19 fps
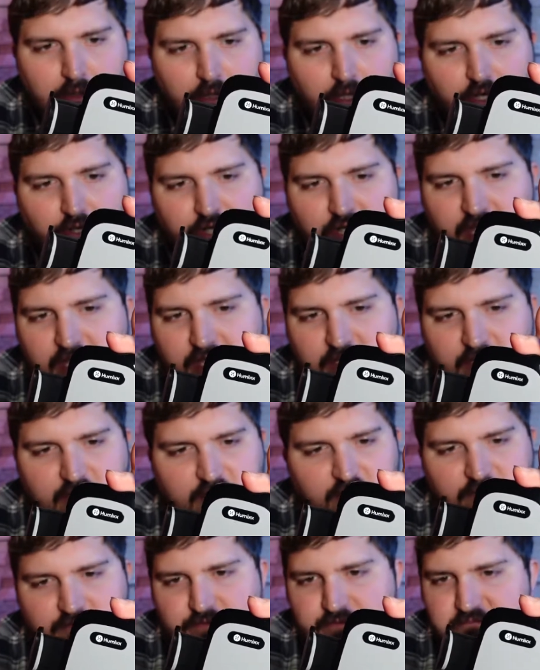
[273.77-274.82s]
okay,
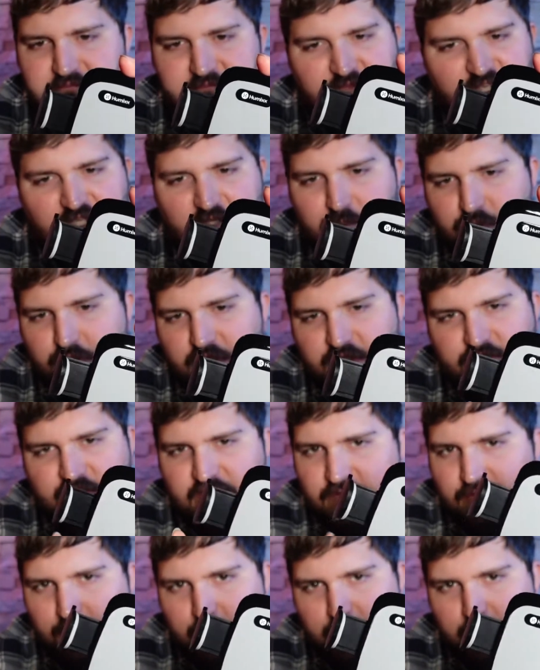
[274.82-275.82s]
you can press either